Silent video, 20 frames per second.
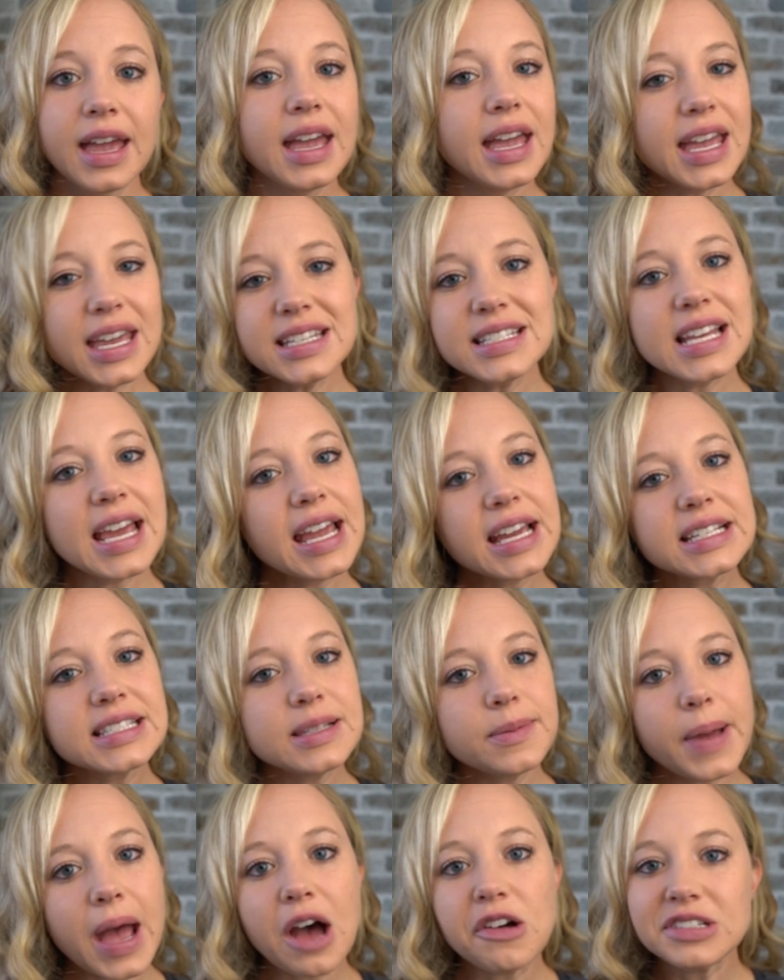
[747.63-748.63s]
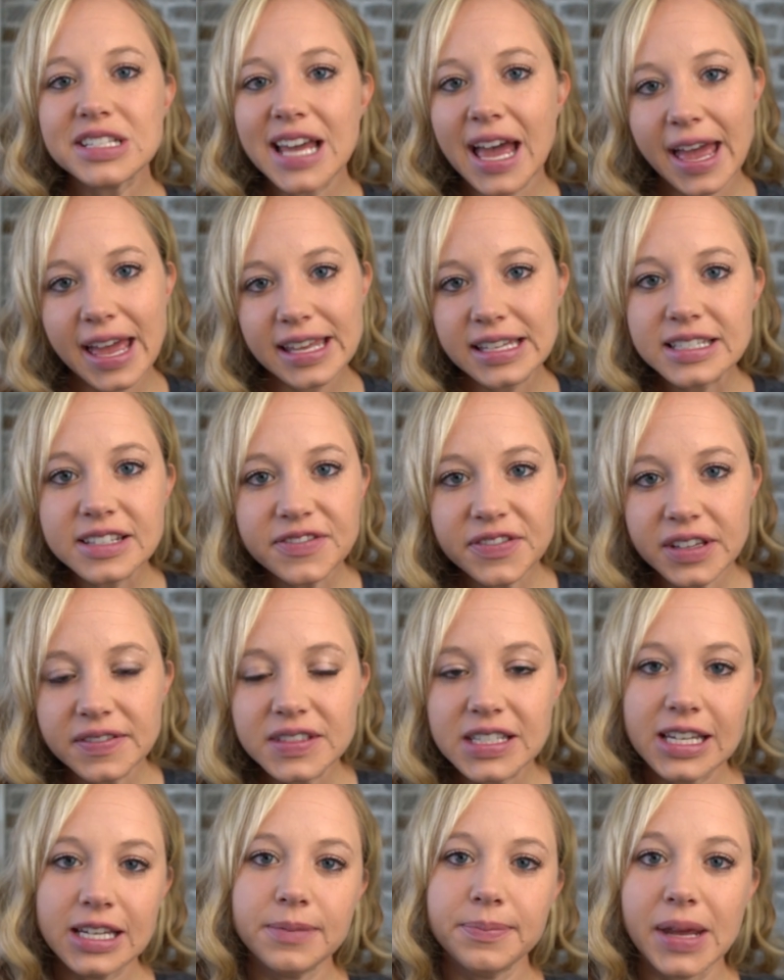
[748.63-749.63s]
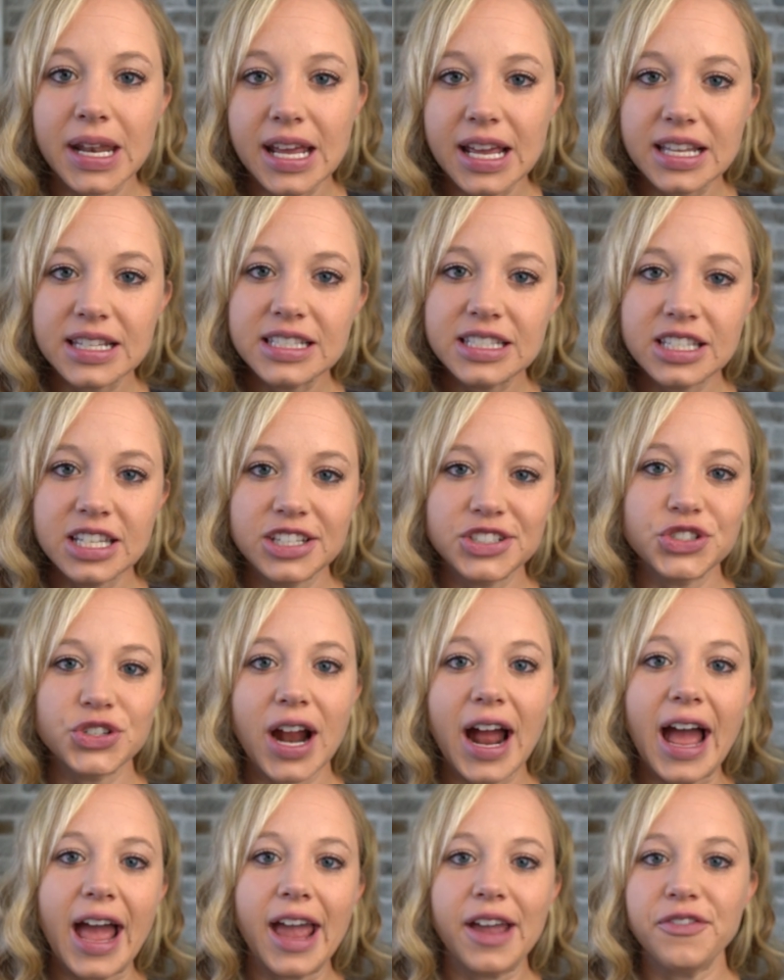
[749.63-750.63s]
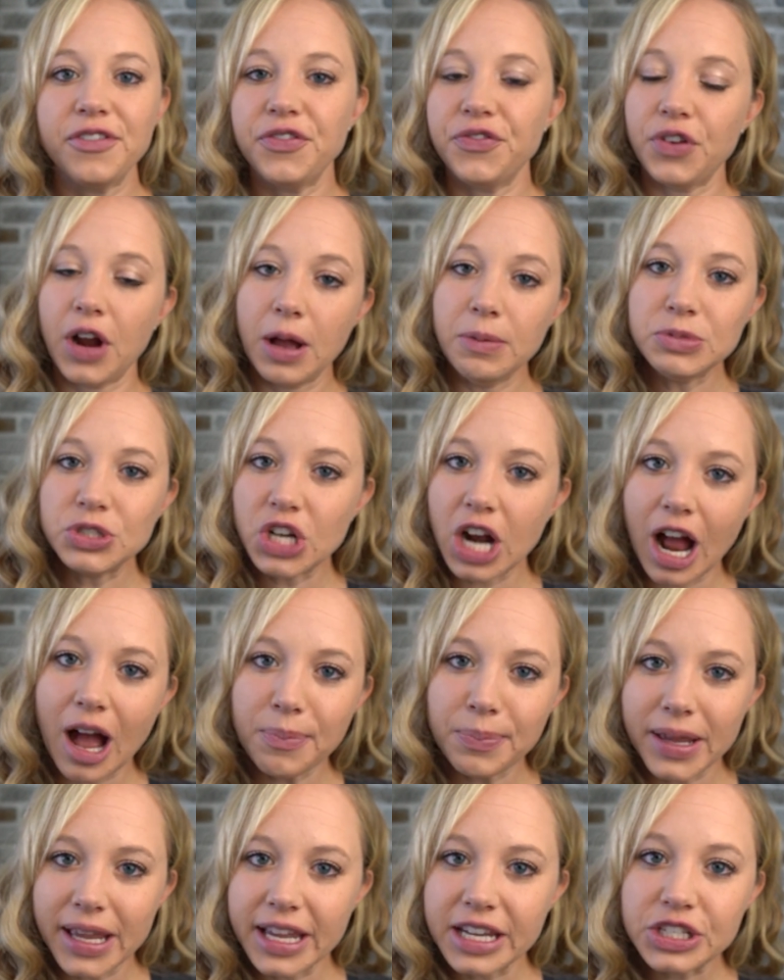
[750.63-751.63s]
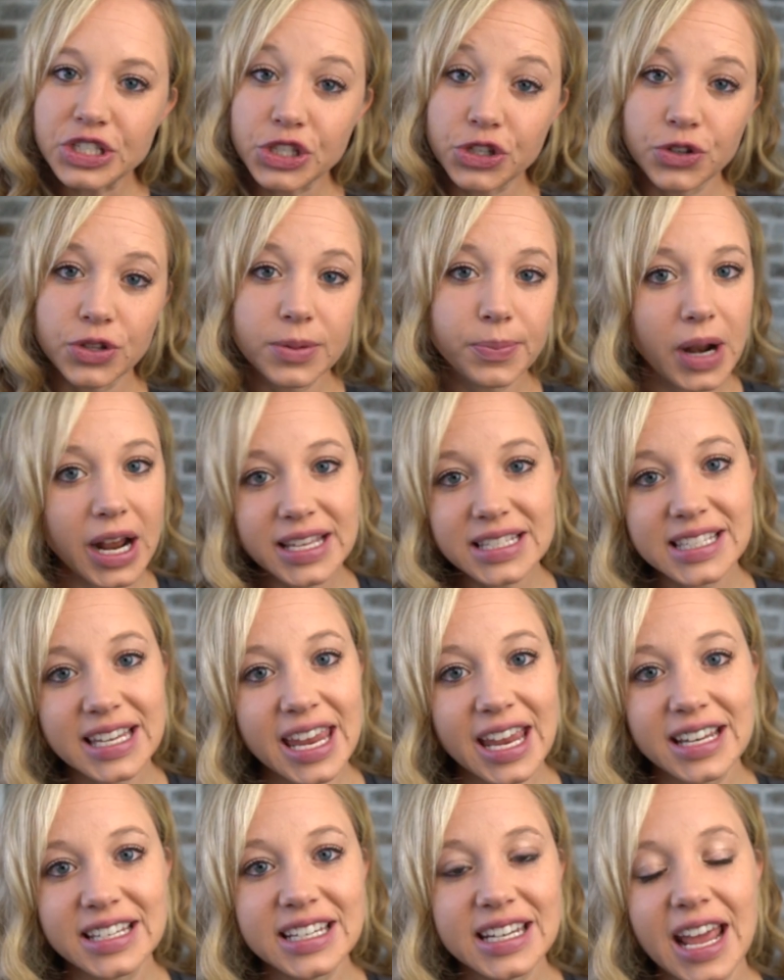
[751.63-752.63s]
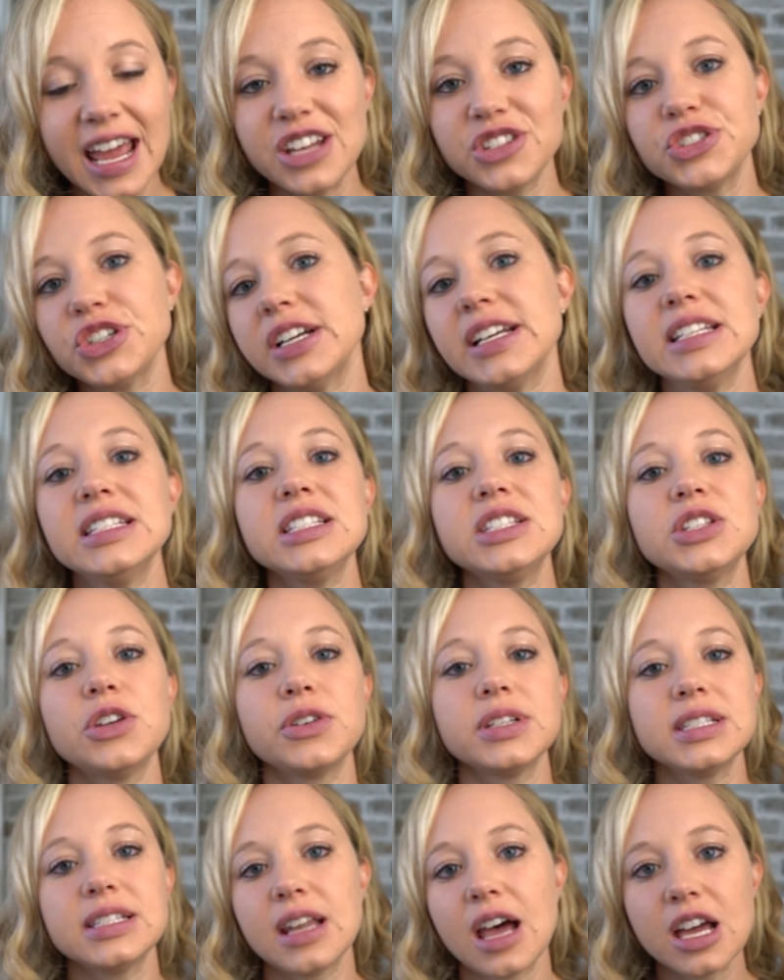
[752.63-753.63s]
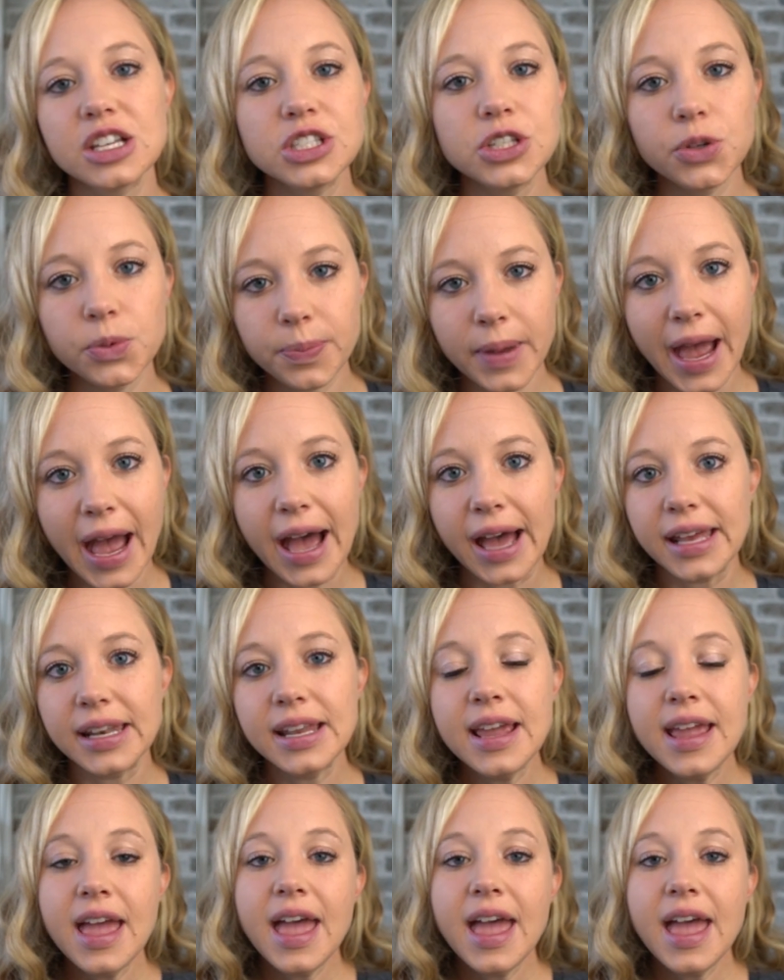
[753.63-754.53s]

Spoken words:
It takes about 10 to 15 minutes to drive from Tropic to the Bryce Canyon entrance, so it's not too bad.